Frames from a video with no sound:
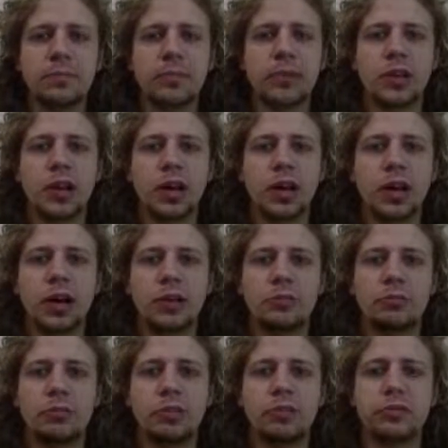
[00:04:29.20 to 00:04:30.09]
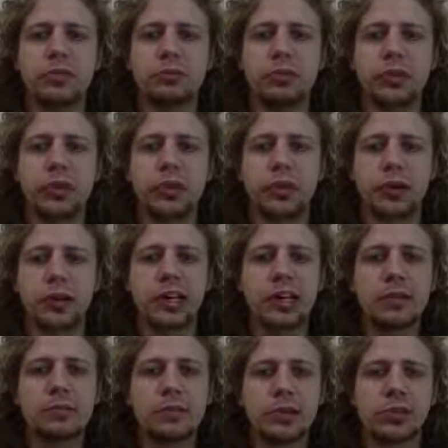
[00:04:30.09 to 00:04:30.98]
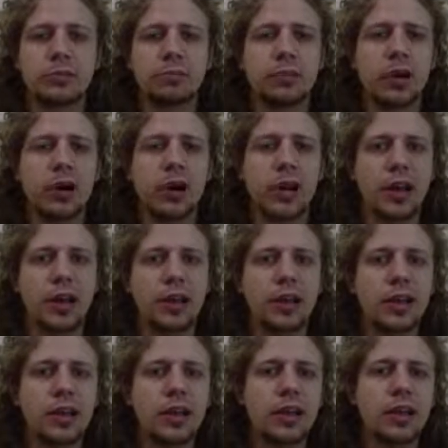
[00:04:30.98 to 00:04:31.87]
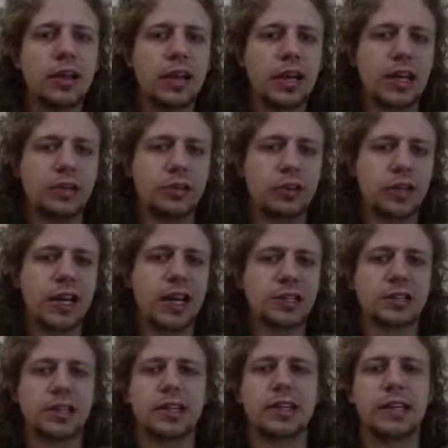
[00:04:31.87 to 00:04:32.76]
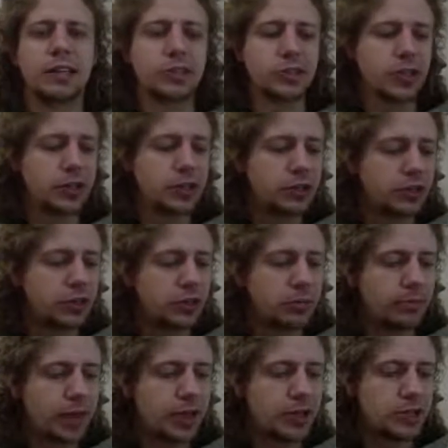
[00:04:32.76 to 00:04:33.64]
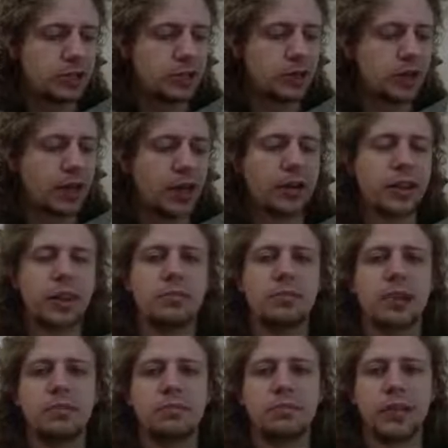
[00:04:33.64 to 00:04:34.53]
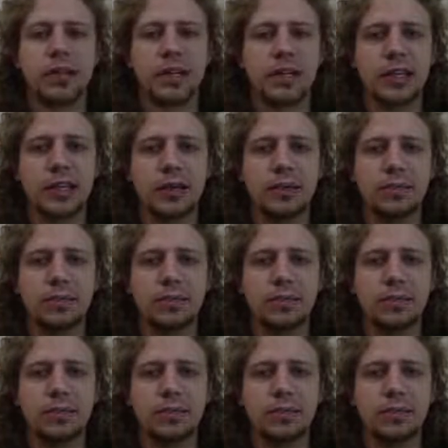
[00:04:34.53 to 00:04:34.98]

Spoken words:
moves with your king bishop pawn, and if you're castling king side, you could imagine how that might be